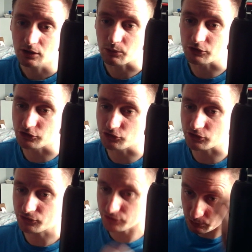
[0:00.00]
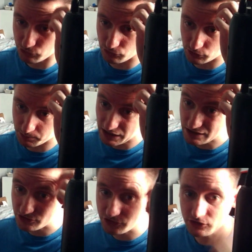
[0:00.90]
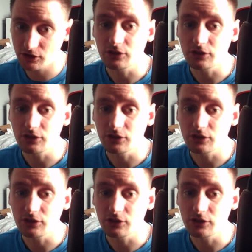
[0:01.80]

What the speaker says: When the user flips through the pages,